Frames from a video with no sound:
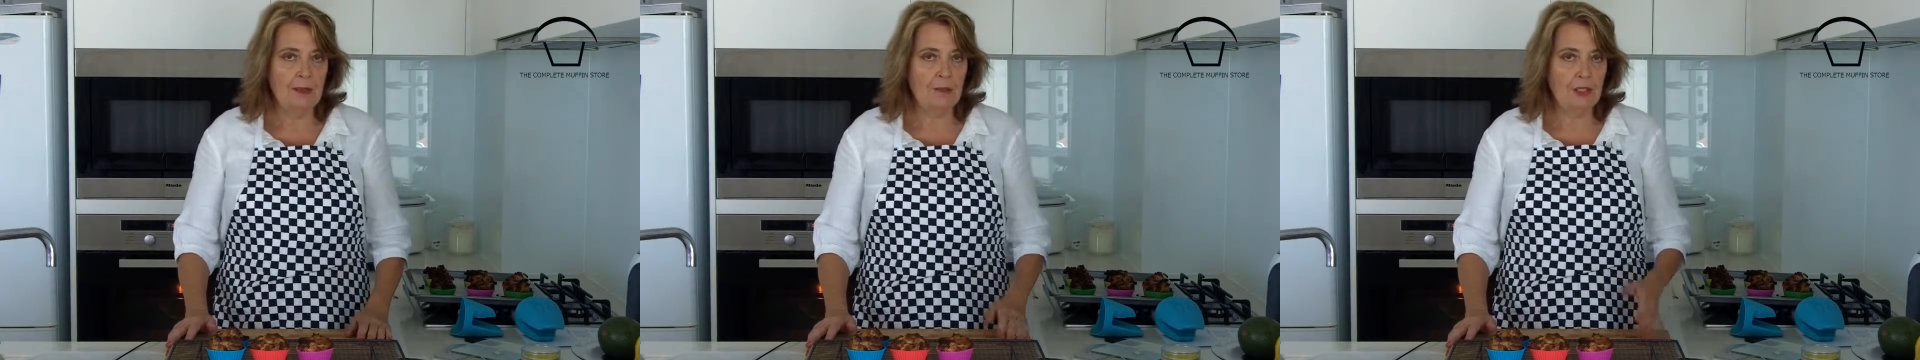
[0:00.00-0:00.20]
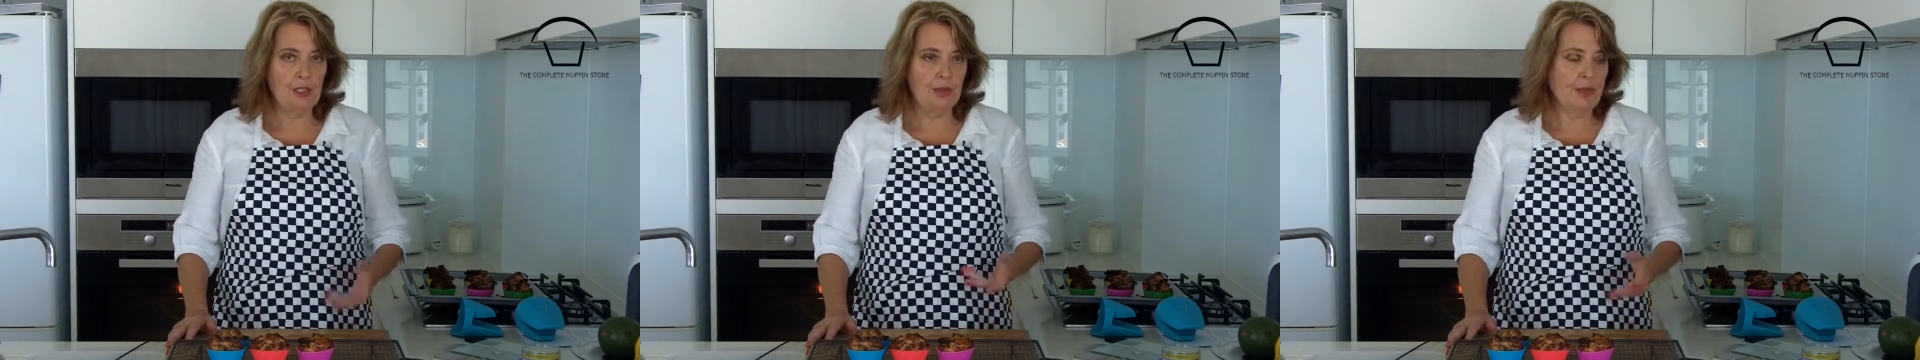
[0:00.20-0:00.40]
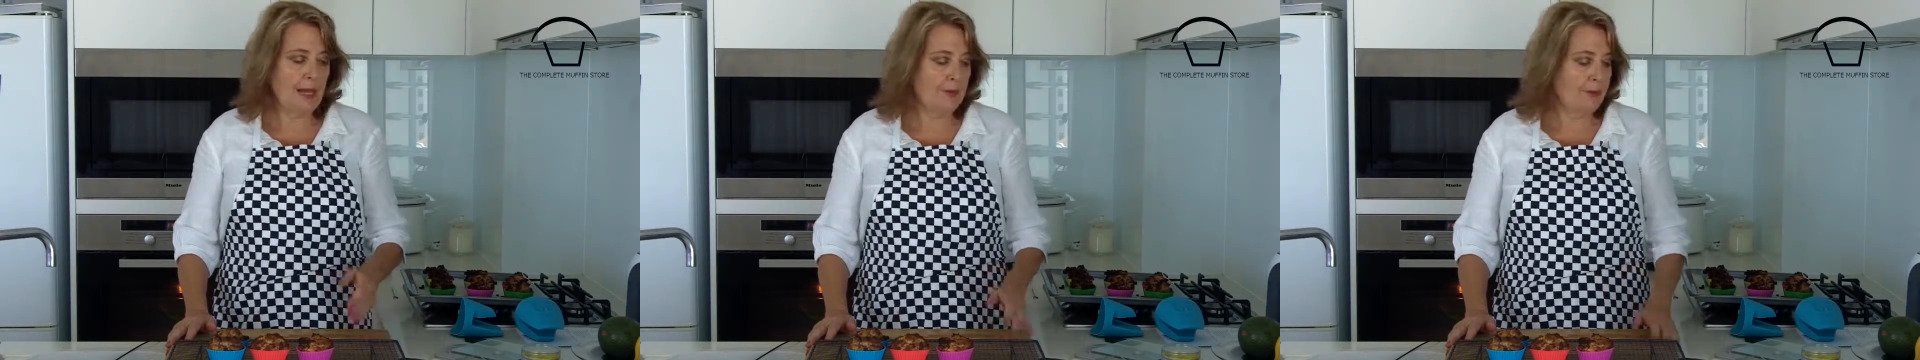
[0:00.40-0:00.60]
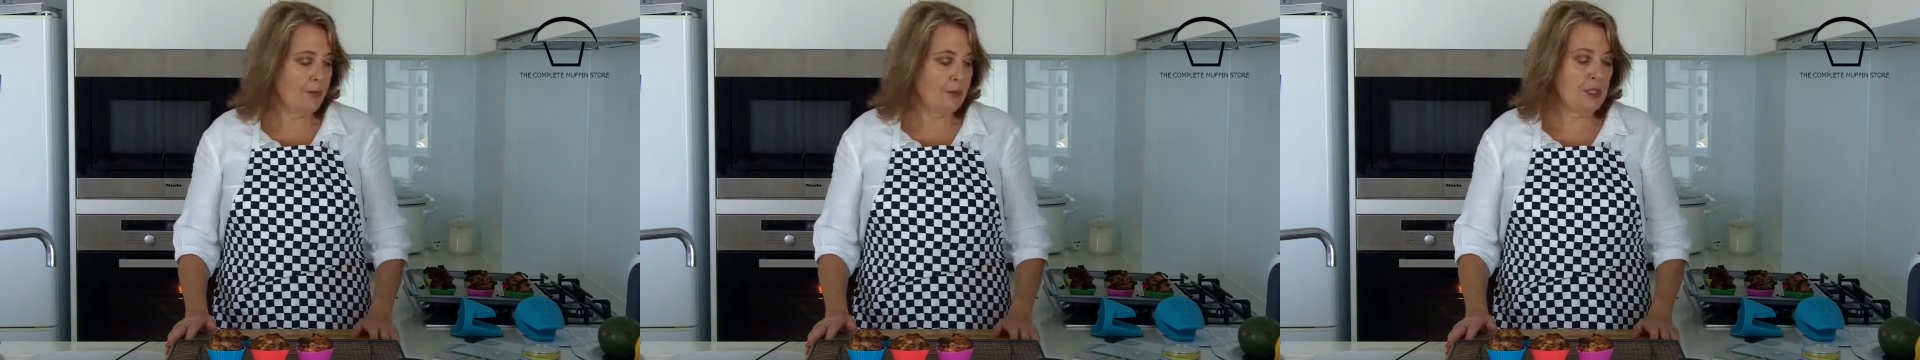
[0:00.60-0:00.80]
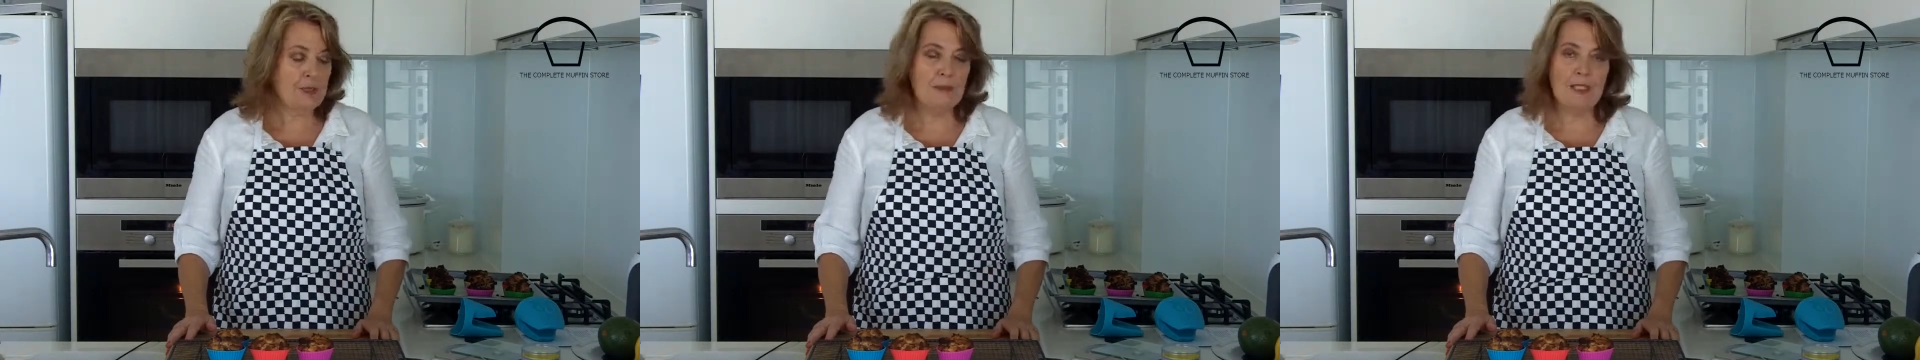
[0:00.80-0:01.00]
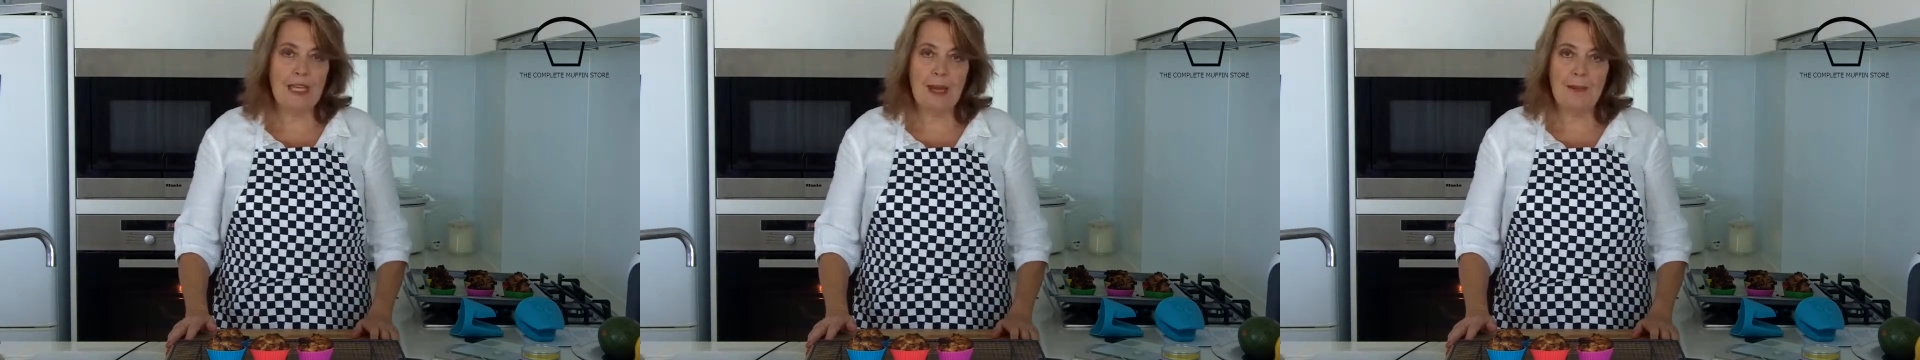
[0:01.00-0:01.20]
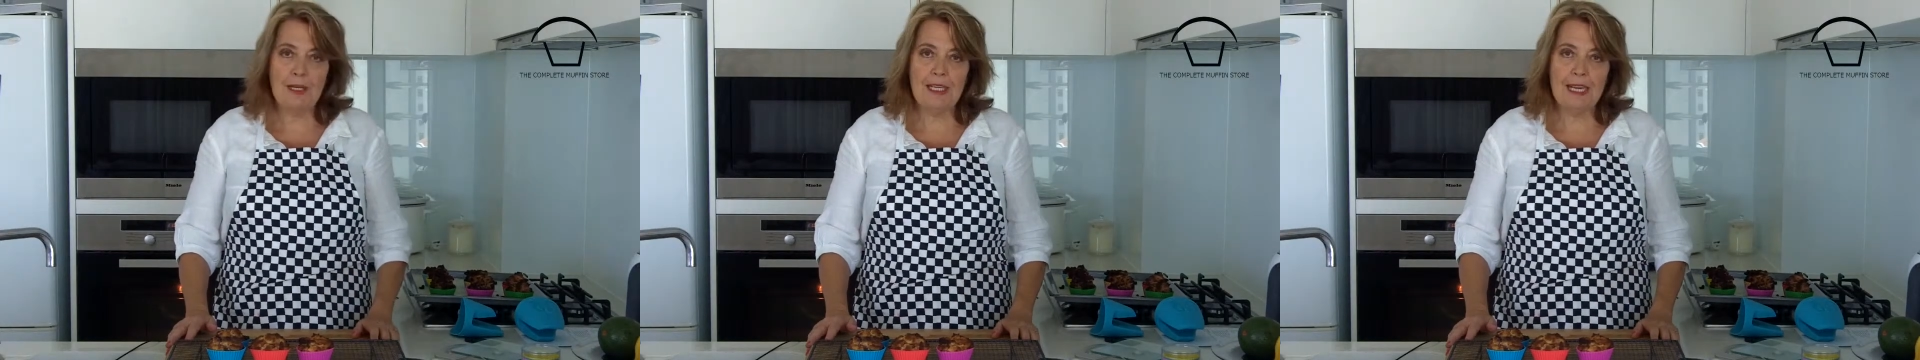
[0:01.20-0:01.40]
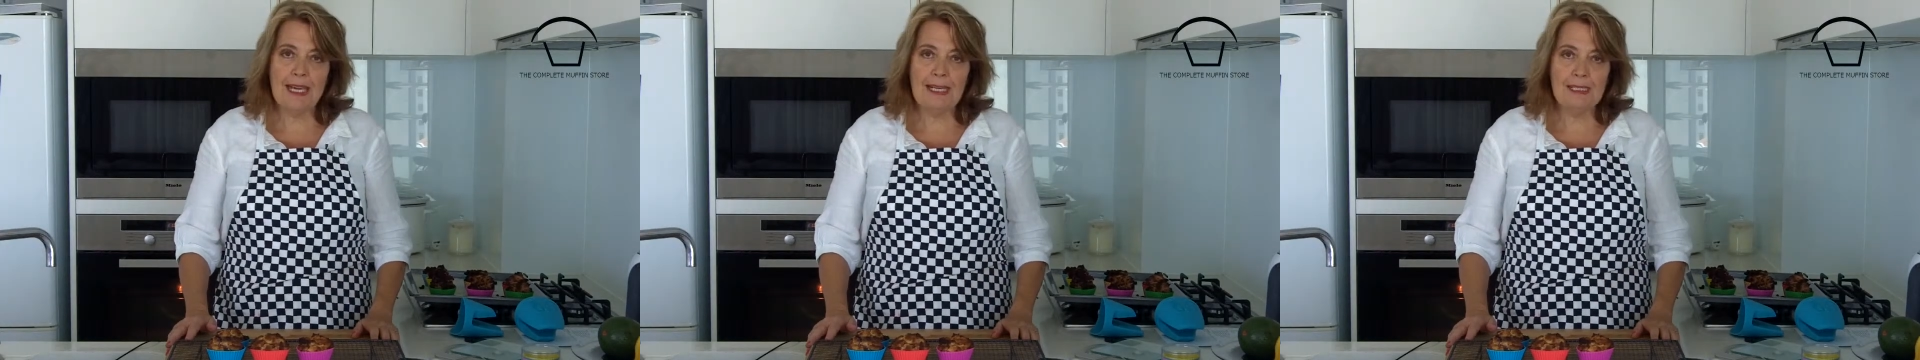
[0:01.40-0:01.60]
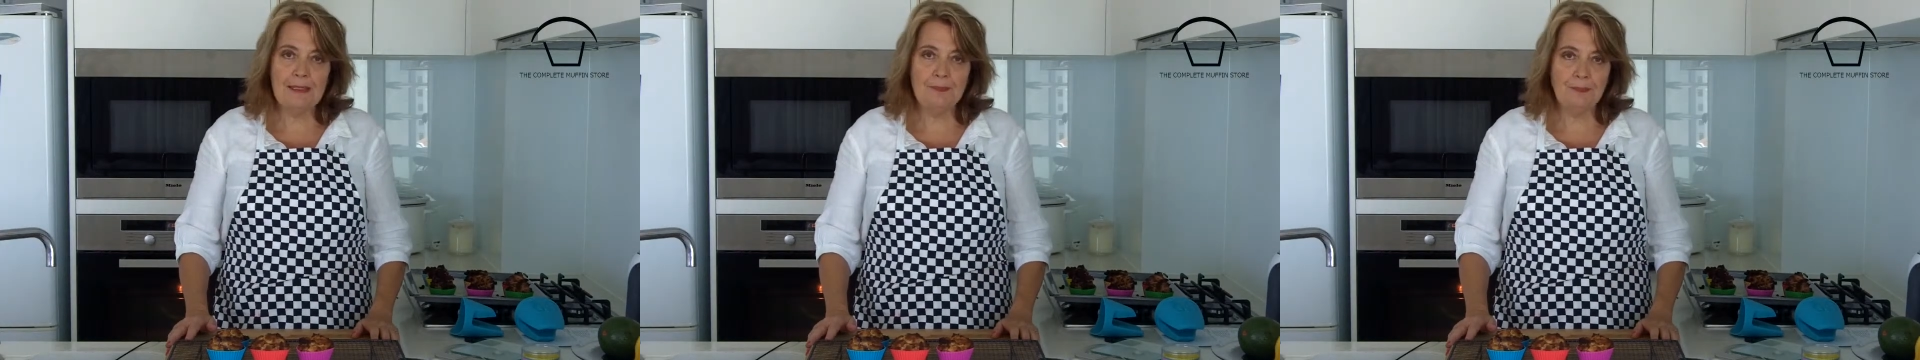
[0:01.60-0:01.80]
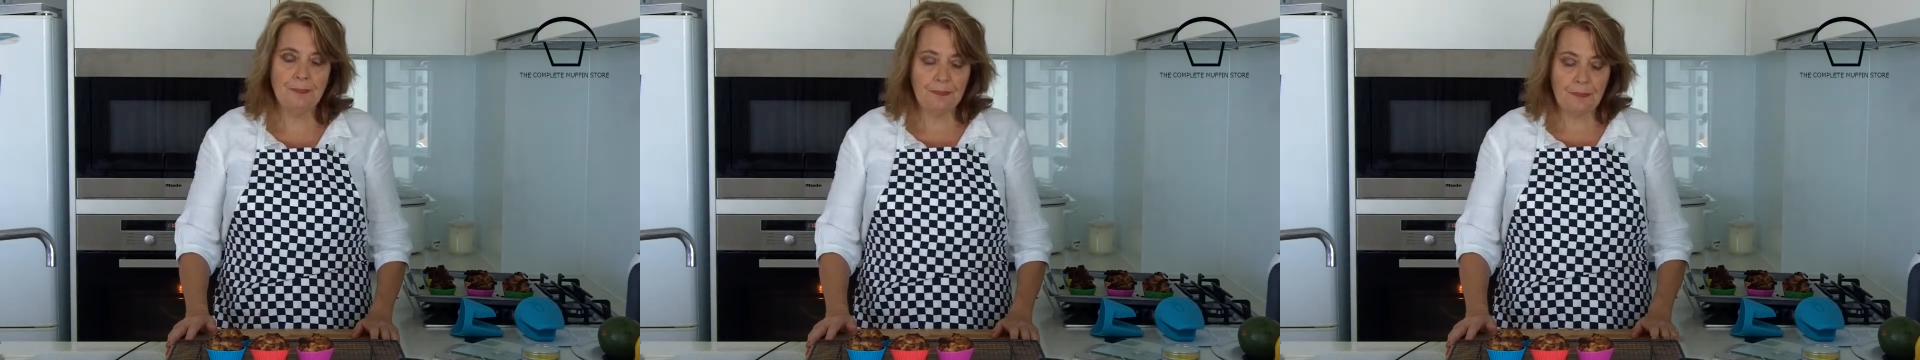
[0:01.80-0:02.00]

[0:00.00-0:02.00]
We do have Christmas coming now,